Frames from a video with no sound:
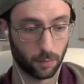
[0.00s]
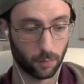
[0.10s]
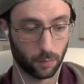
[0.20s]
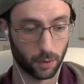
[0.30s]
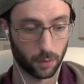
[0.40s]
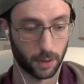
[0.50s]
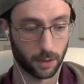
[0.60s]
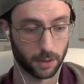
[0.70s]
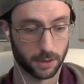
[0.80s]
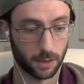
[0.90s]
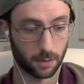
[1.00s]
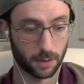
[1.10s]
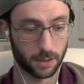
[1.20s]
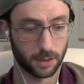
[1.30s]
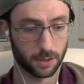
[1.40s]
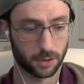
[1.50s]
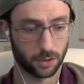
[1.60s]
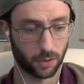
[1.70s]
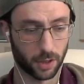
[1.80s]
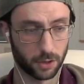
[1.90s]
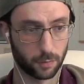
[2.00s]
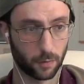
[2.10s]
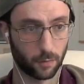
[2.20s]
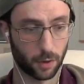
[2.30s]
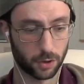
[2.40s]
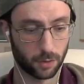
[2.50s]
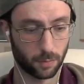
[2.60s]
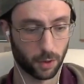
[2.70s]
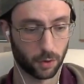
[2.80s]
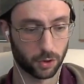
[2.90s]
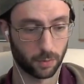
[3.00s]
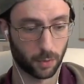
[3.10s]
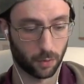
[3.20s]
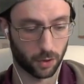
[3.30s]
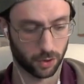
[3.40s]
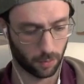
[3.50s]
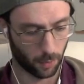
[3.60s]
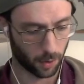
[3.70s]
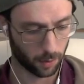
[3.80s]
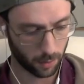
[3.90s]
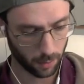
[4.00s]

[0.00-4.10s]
we're doing here in the center. And this is a strange move. Question mark, question mark, question mark.